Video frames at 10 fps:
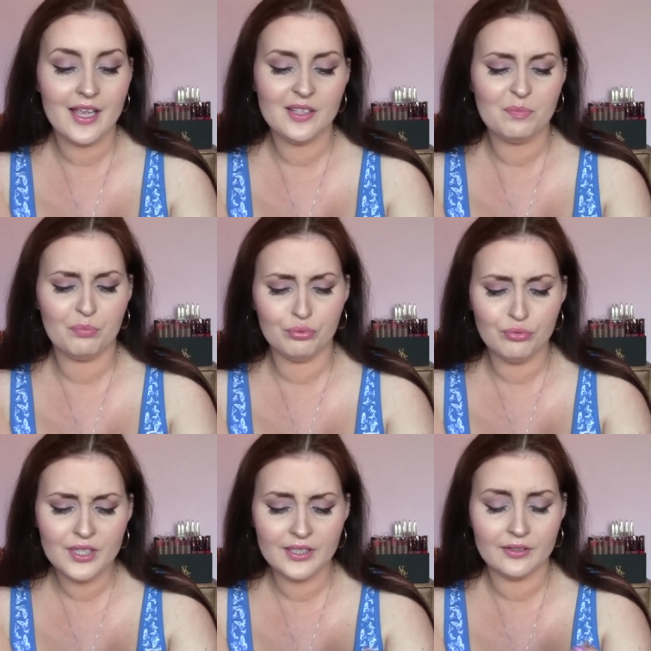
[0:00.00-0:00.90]
It's
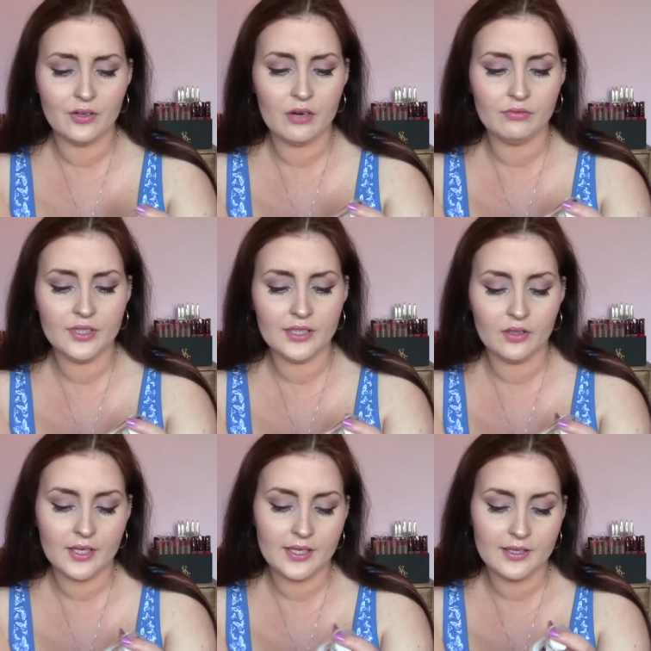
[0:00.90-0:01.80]
brilliant. I really
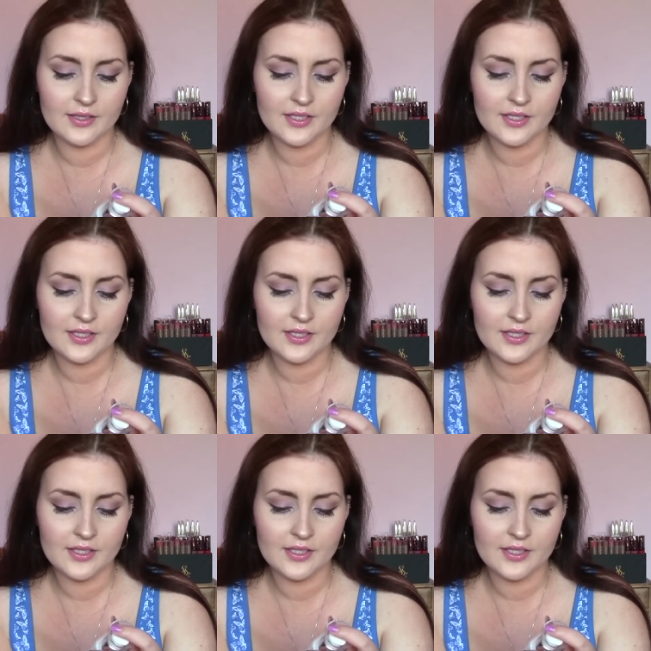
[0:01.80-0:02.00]
like it.